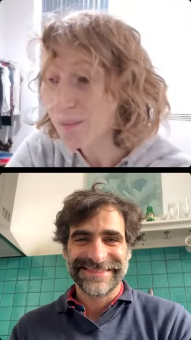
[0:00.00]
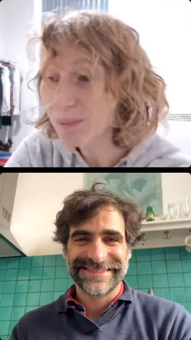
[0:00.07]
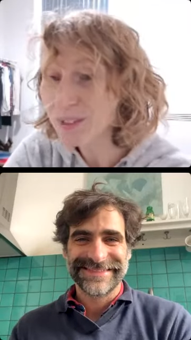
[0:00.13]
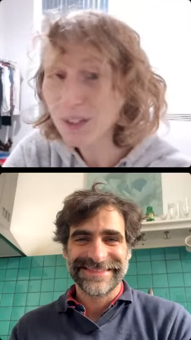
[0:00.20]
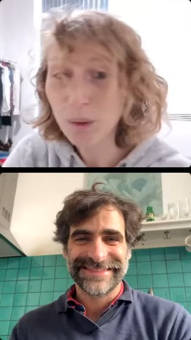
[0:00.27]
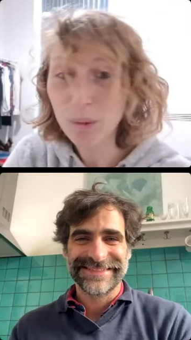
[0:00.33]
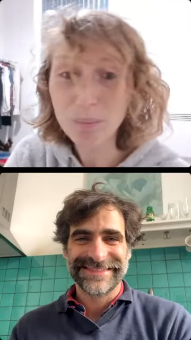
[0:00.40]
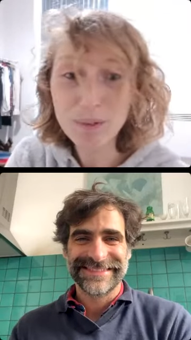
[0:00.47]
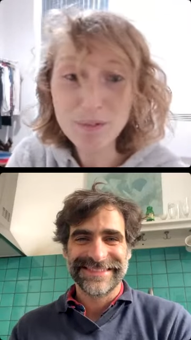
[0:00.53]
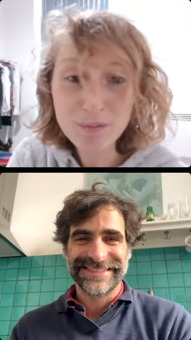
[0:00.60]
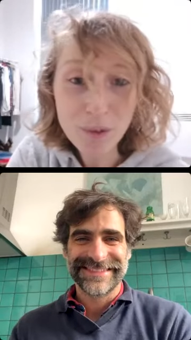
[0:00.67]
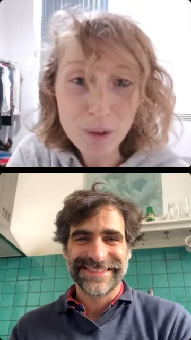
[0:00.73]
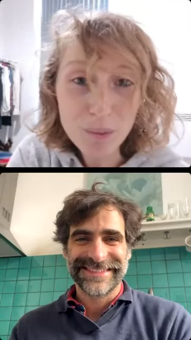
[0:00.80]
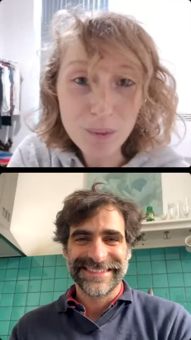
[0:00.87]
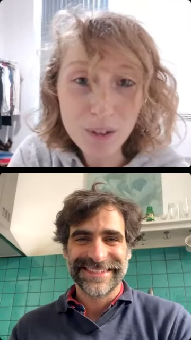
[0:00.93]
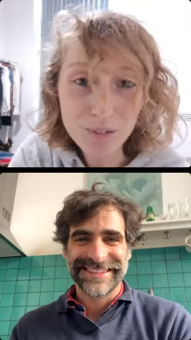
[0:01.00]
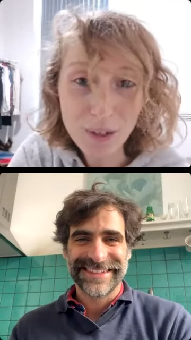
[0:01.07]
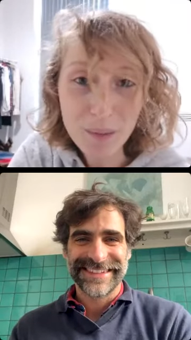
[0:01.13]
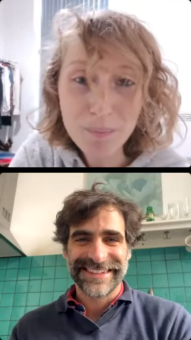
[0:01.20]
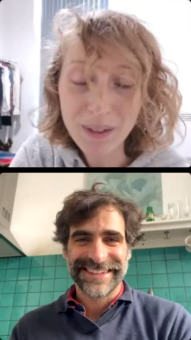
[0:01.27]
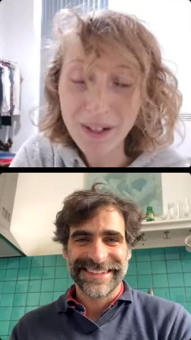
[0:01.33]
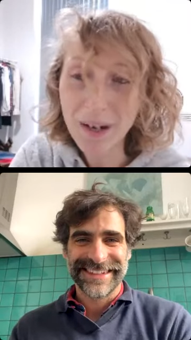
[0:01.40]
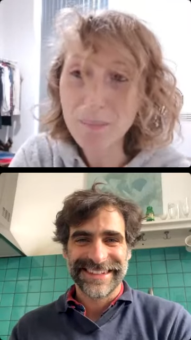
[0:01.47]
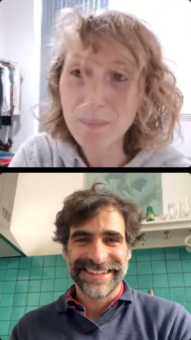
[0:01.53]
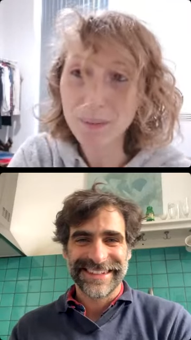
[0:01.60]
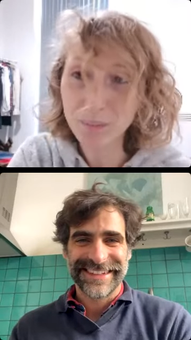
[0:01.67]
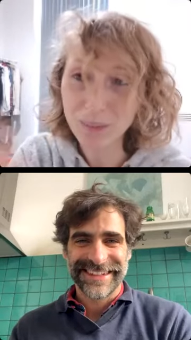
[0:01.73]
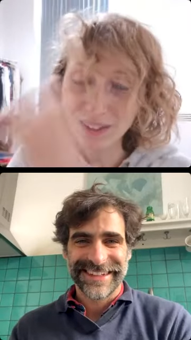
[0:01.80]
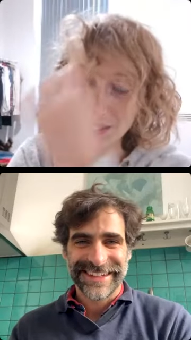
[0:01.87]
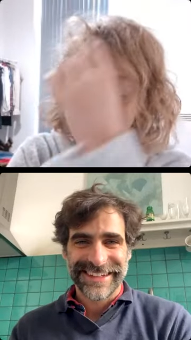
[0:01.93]
Speaker 1: So before we wrap it up
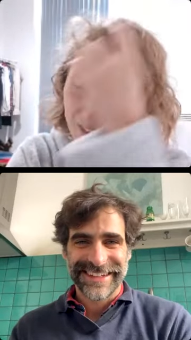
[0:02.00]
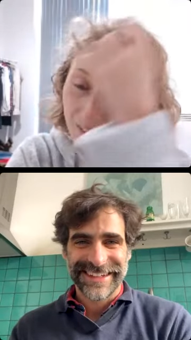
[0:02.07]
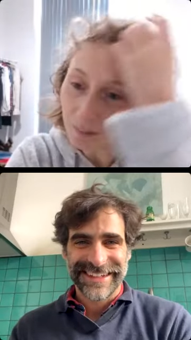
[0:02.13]
and we say